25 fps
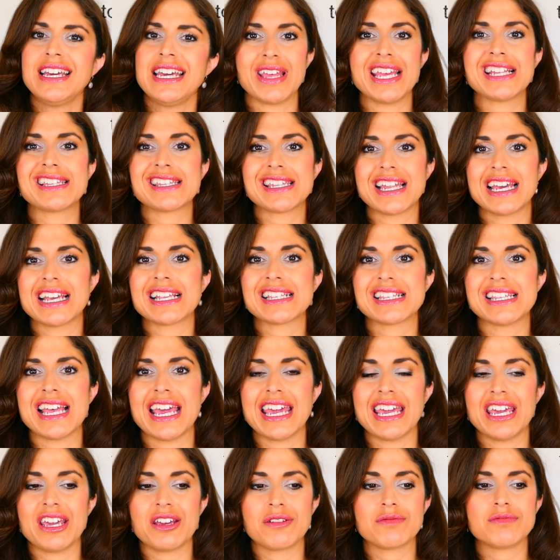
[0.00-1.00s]
it's like
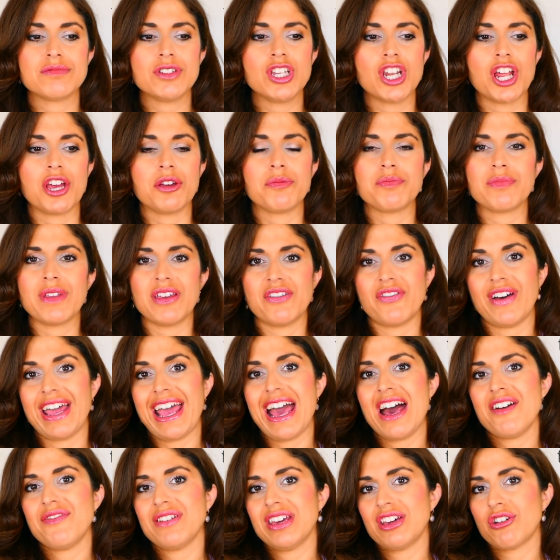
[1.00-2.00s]
saying, you know, if I
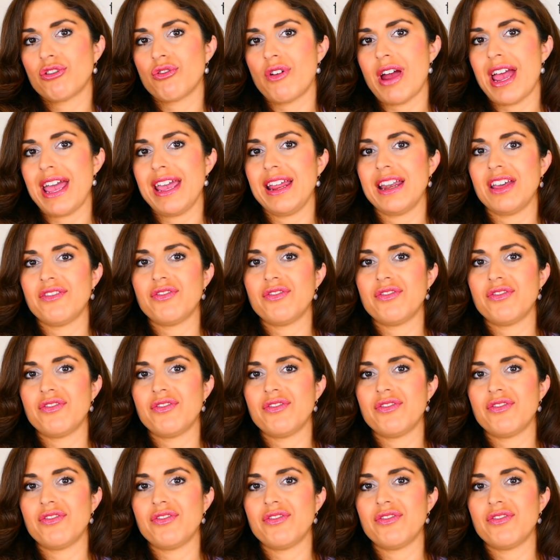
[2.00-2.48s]
have it, great.